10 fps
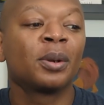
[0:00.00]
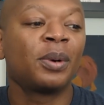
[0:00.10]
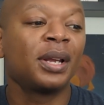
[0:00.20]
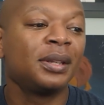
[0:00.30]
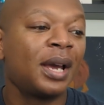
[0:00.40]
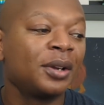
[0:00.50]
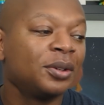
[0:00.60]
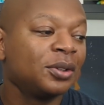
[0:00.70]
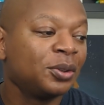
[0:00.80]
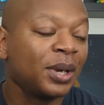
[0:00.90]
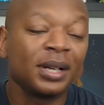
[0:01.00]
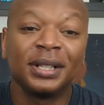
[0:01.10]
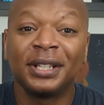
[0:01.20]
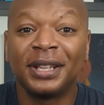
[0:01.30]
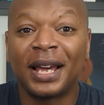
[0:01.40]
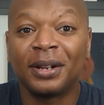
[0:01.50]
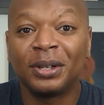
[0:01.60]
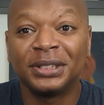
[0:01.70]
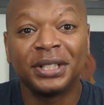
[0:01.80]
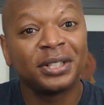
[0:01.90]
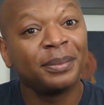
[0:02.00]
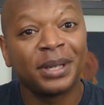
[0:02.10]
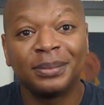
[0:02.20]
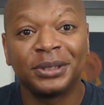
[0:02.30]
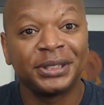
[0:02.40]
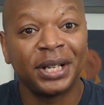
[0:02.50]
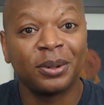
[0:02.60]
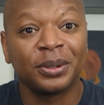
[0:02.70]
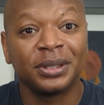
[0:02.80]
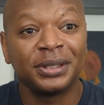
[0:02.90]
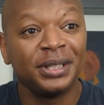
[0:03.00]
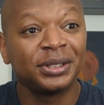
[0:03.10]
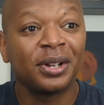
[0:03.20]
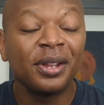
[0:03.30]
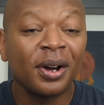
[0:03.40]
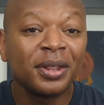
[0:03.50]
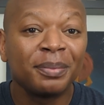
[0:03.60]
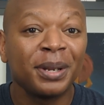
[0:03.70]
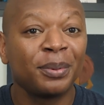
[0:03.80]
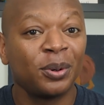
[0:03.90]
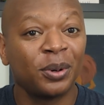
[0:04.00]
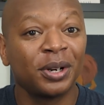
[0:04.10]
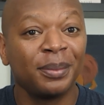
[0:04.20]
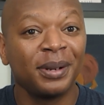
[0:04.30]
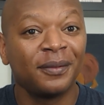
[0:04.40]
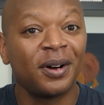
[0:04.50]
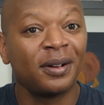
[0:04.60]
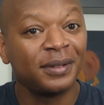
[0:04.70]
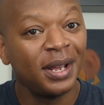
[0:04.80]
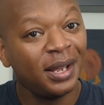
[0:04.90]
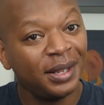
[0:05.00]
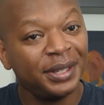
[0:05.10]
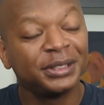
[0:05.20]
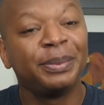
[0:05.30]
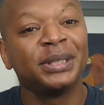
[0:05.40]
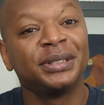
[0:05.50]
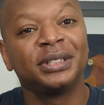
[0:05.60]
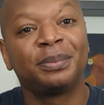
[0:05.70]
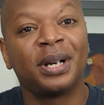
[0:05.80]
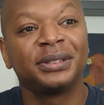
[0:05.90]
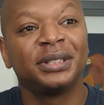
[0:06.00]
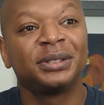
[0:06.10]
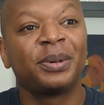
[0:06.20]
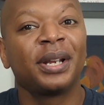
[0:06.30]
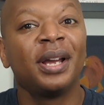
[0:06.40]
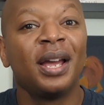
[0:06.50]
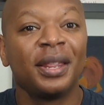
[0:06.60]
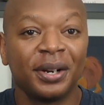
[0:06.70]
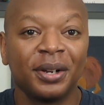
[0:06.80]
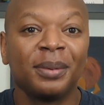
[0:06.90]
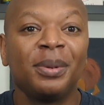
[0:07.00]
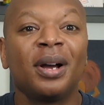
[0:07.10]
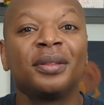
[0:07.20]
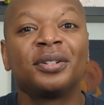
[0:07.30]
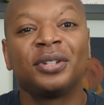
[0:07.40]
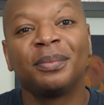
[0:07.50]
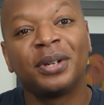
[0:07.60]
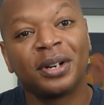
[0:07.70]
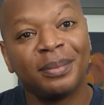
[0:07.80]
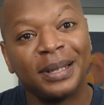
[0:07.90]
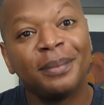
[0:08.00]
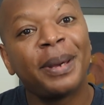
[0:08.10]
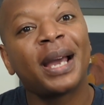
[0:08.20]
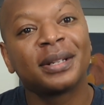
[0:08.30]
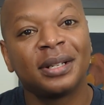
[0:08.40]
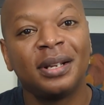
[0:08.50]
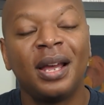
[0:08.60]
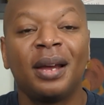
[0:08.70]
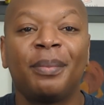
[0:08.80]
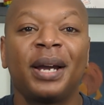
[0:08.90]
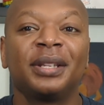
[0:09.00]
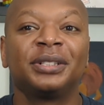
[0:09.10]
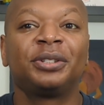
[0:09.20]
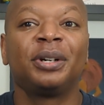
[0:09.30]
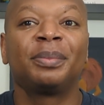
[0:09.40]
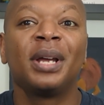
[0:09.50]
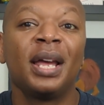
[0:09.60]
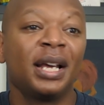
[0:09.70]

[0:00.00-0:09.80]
Right now, you get and that essentially becomes your stakeholders. These are the other people who are going to be involved in this business process, right? They're going to be on the trip. They're going to be impacted by this trip.